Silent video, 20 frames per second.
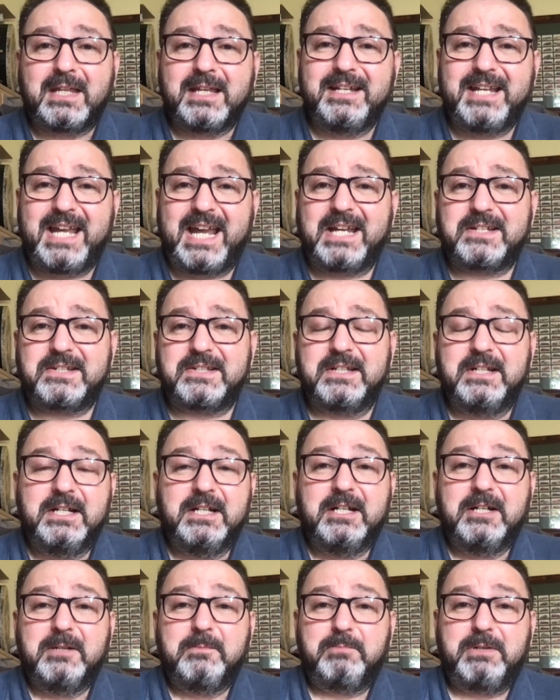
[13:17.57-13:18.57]
Next,
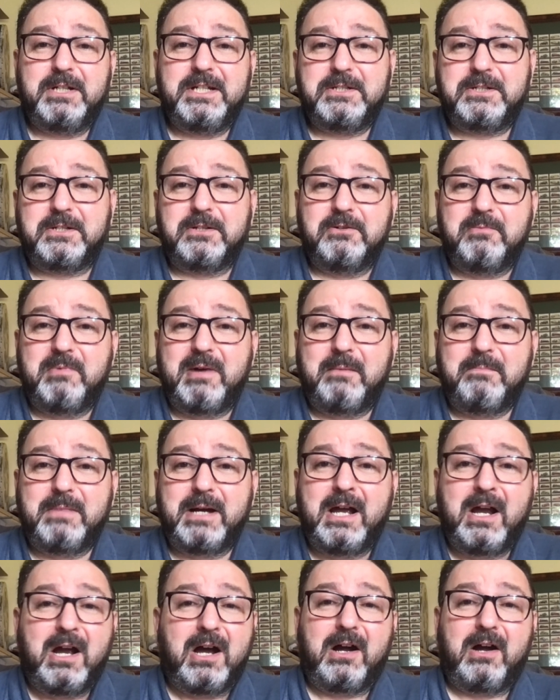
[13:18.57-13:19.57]
please do
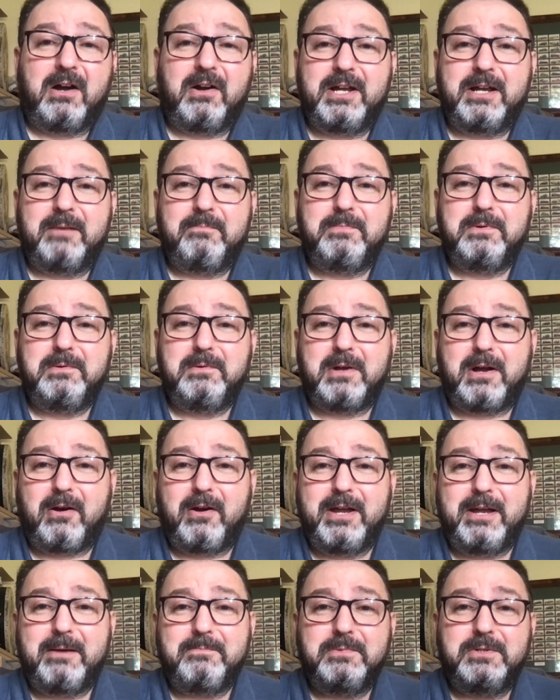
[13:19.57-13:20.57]
remember I
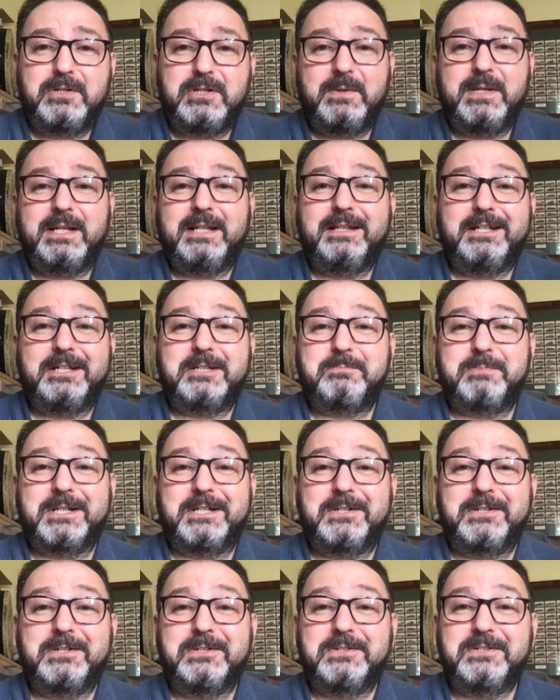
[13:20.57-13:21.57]
am doing this
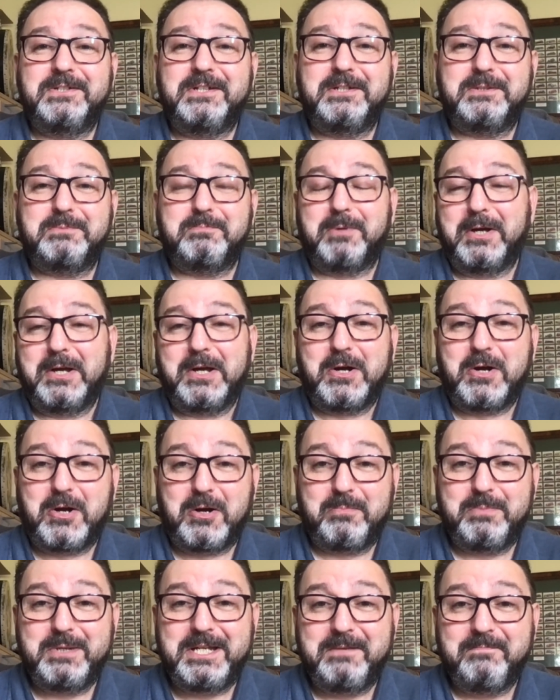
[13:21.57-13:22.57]
because it's my
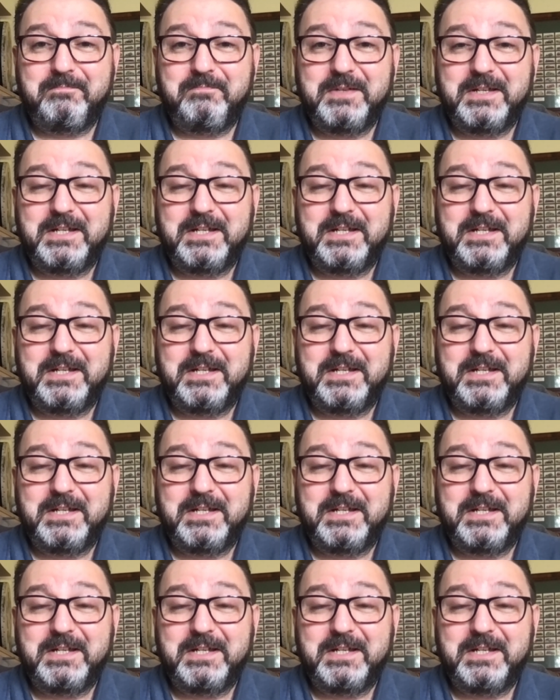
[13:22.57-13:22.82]
hobby.